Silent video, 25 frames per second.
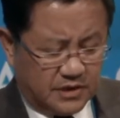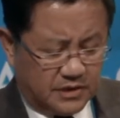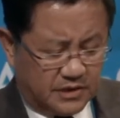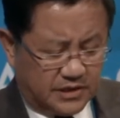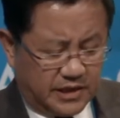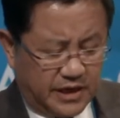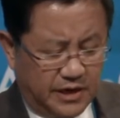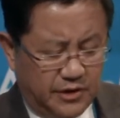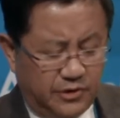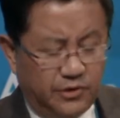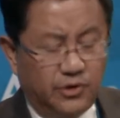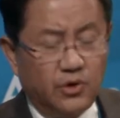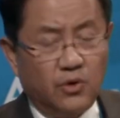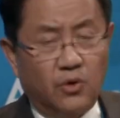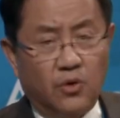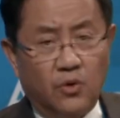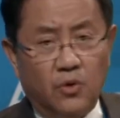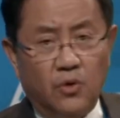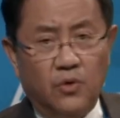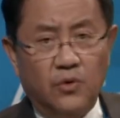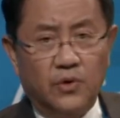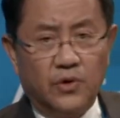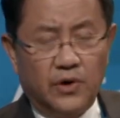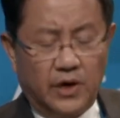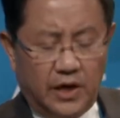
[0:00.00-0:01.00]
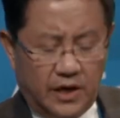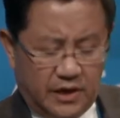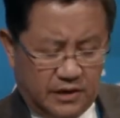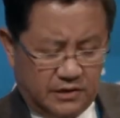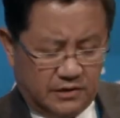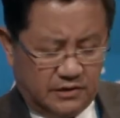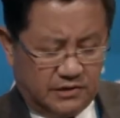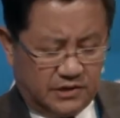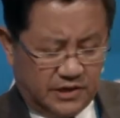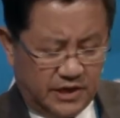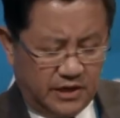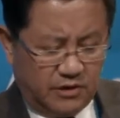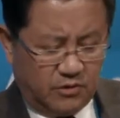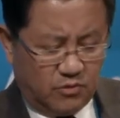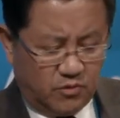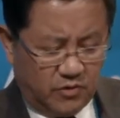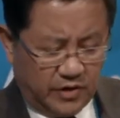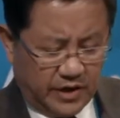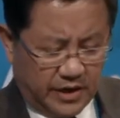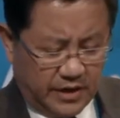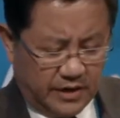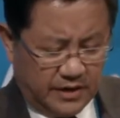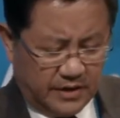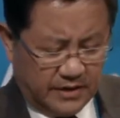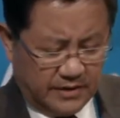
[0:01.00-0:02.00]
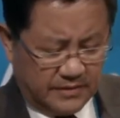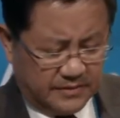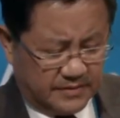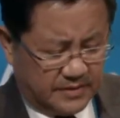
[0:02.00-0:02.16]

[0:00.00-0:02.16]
Tianyu and Tianhui